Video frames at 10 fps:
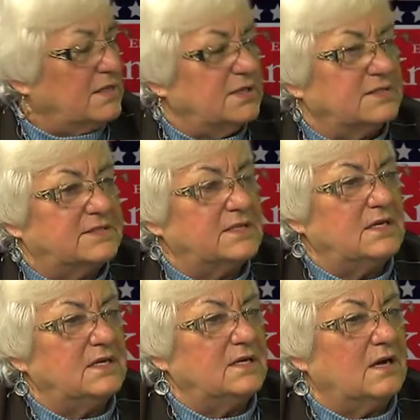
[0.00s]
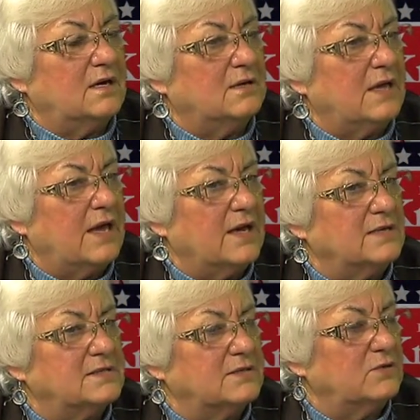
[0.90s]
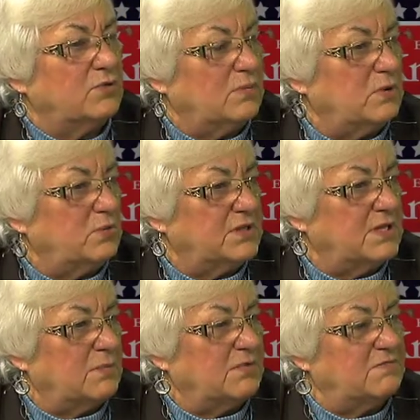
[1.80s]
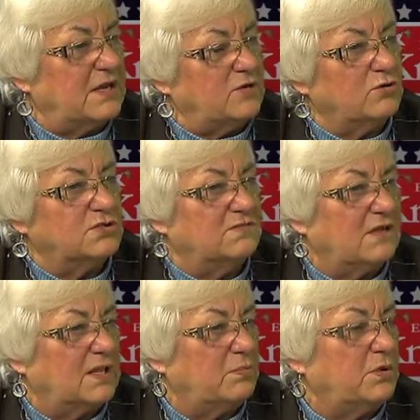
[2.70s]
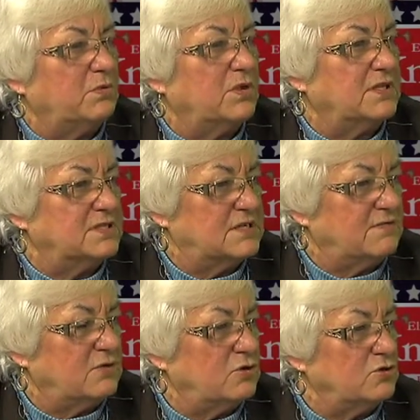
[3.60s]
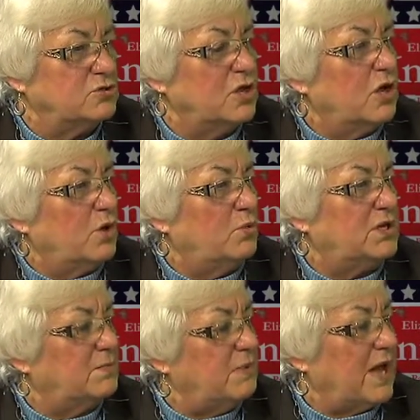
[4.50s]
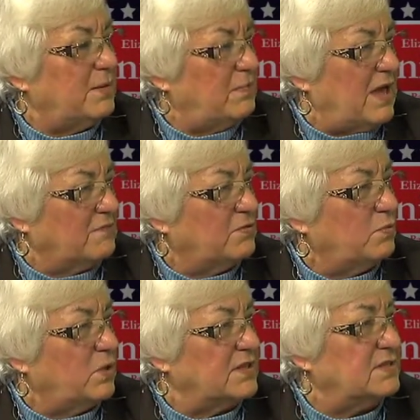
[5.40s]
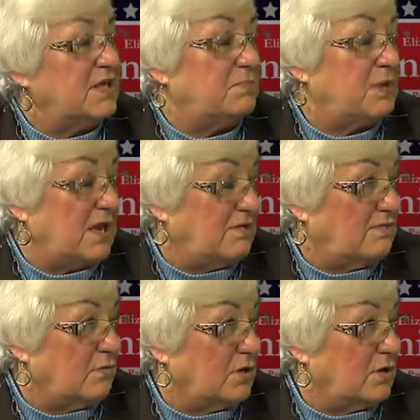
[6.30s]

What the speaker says: The city has an agreement with them. If they don't develop it within 7 years, we can buy it back for what they paid for it.